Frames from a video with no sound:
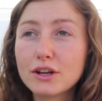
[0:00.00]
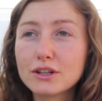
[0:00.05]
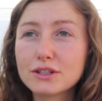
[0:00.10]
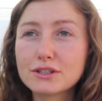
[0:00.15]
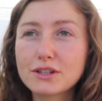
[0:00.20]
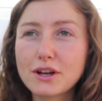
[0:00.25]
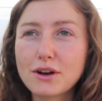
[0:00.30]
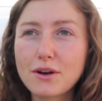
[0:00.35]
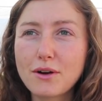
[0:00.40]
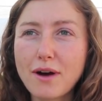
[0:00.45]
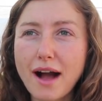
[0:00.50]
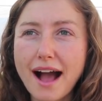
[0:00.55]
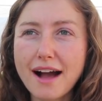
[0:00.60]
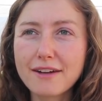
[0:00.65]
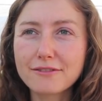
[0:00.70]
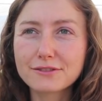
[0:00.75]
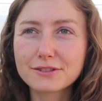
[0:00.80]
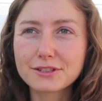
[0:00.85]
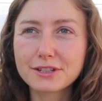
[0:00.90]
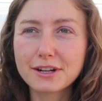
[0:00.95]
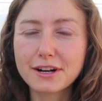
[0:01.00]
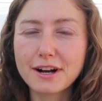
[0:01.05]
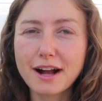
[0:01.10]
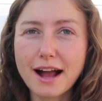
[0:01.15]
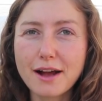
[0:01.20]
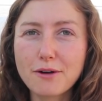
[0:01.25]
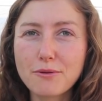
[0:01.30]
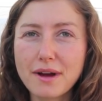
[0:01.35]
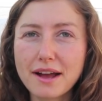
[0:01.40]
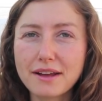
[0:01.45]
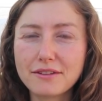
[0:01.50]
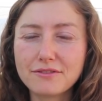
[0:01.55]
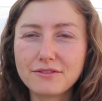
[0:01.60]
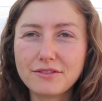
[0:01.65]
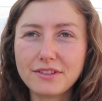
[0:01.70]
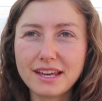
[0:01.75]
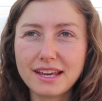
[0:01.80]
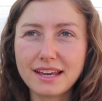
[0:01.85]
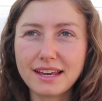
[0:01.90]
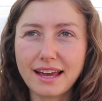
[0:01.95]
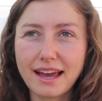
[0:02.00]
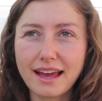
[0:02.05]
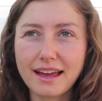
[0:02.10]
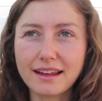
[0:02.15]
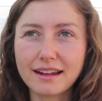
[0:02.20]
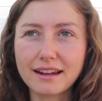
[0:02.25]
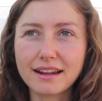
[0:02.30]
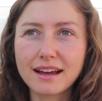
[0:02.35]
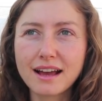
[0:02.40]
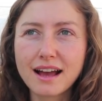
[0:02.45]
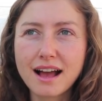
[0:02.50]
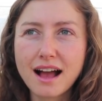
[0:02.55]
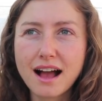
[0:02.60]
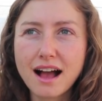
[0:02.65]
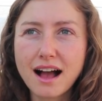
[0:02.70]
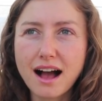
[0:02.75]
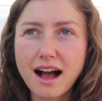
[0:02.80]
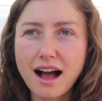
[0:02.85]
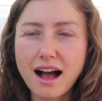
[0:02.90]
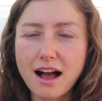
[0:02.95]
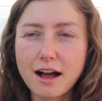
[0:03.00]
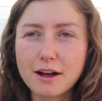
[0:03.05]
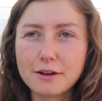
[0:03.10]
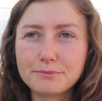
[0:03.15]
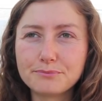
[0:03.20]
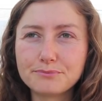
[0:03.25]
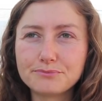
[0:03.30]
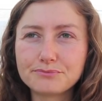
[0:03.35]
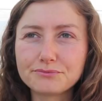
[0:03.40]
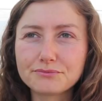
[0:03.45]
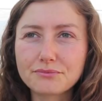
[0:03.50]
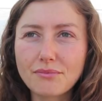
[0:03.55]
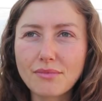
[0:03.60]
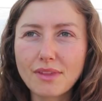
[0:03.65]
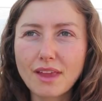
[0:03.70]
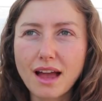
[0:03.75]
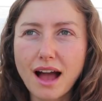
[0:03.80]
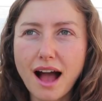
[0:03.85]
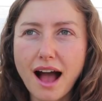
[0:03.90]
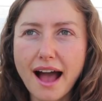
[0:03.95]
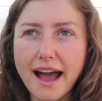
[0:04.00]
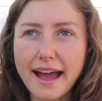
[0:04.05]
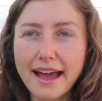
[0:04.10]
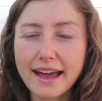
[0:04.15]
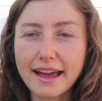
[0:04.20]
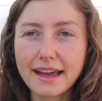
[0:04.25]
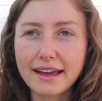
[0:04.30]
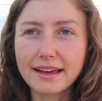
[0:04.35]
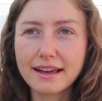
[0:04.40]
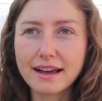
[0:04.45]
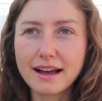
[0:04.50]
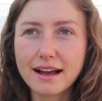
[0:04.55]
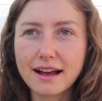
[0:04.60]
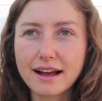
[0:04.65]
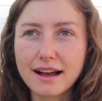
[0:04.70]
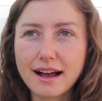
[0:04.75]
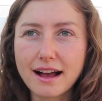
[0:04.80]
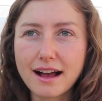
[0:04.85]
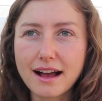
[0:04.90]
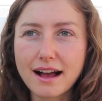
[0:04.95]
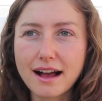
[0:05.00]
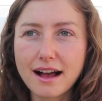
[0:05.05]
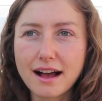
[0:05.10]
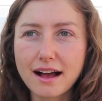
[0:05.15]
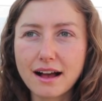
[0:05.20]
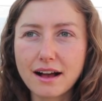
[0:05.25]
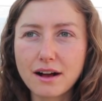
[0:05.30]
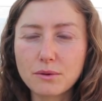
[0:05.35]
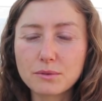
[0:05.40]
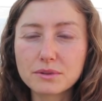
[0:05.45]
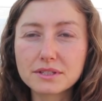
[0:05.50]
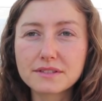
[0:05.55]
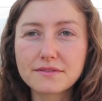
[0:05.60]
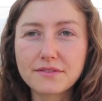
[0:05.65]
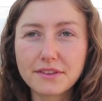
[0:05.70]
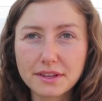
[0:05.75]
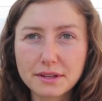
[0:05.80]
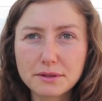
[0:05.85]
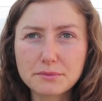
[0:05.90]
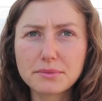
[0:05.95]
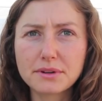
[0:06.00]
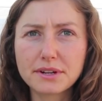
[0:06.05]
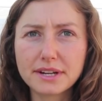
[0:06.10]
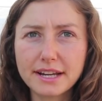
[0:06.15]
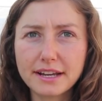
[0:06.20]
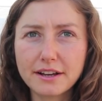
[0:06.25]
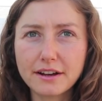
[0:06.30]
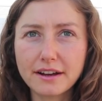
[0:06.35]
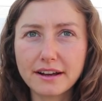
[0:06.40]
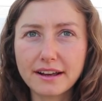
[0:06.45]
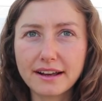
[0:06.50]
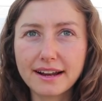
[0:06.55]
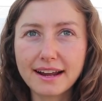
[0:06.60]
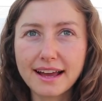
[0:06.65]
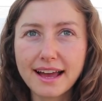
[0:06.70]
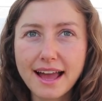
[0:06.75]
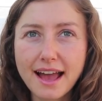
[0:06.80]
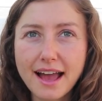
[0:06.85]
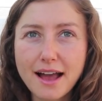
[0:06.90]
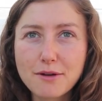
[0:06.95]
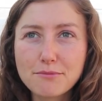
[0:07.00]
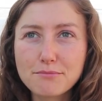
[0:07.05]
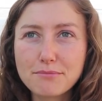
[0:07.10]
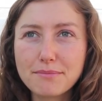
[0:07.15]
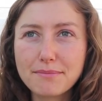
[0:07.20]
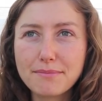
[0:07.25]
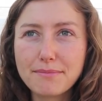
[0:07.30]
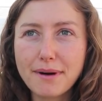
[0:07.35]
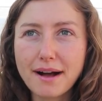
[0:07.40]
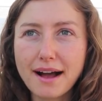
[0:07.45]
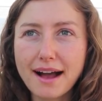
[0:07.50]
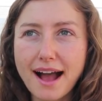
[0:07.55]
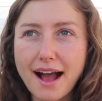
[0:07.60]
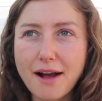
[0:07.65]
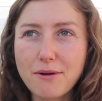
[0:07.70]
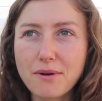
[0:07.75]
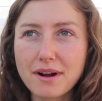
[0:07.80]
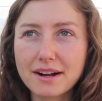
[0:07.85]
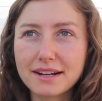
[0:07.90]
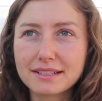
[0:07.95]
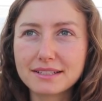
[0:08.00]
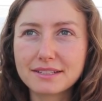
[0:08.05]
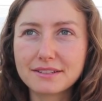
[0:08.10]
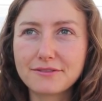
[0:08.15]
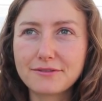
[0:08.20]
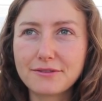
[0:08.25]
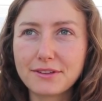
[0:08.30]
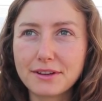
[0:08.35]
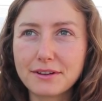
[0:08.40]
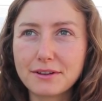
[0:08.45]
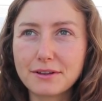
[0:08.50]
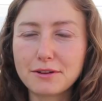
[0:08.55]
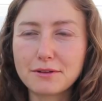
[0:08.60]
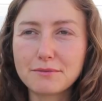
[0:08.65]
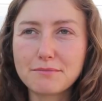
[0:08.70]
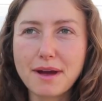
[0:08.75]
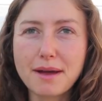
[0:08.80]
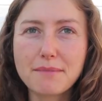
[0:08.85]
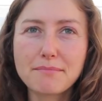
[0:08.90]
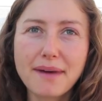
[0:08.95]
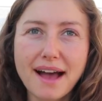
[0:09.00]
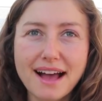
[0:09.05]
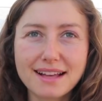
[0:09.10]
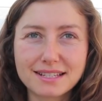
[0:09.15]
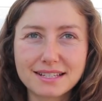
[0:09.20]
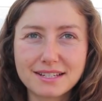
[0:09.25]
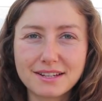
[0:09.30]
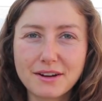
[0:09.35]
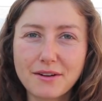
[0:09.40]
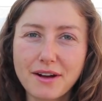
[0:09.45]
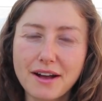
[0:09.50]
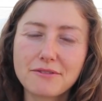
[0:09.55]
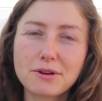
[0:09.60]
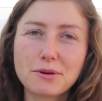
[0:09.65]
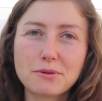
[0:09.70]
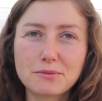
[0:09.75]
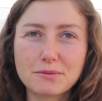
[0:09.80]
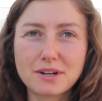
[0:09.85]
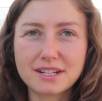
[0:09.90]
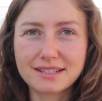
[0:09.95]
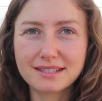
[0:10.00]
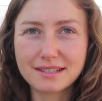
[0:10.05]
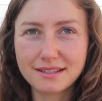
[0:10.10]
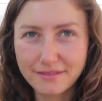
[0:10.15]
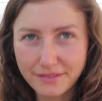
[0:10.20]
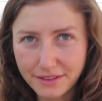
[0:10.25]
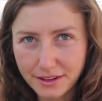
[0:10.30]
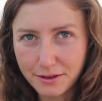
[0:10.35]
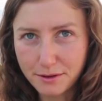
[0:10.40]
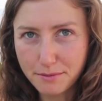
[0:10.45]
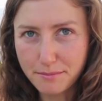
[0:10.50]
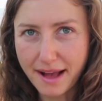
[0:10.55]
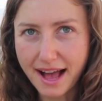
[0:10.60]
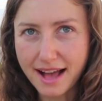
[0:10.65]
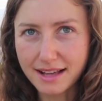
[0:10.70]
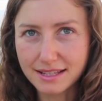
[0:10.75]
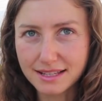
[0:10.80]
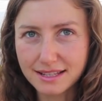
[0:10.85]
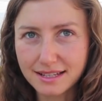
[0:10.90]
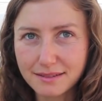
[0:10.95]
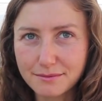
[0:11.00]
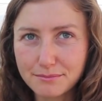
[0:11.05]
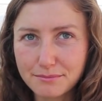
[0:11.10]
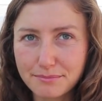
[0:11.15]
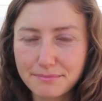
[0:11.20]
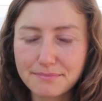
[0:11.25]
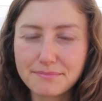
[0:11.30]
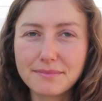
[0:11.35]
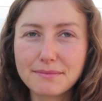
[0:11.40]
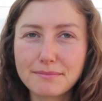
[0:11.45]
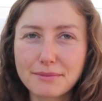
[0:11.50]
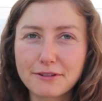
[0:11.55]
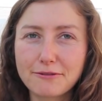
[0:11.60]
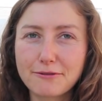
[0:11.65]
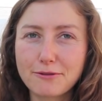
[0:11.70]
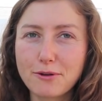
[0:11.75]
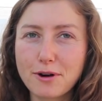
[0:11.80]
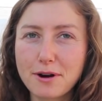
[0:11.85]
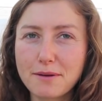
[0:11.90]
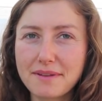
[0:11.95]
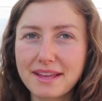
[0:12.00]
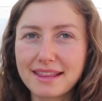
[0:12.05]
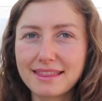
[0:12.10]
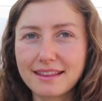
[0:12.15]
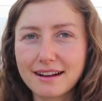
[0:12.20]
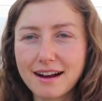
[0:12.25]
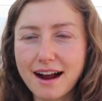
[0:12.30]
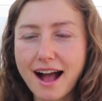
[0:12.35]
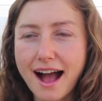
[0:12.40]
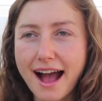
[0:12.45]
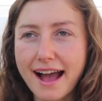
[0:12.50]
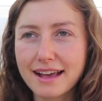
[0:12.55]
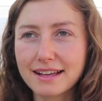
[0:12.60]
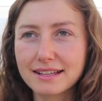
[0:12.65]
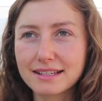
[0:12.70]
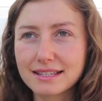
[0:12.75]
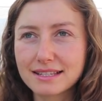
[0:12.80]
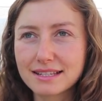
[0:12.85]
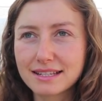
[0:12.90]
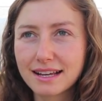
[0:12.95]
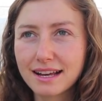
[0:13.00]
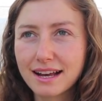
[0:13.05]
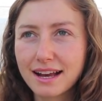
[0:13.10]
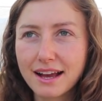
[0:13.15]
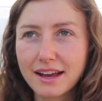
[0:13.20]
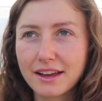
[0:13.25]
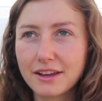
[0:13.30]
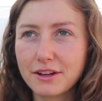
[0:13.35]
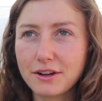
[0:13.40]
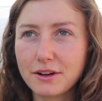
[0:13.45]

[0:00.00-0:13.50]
So after I went vegan, I was feeling pretty good, but I wanted to feel my best. You know, everyone wants to feel their best and perform at their highest, you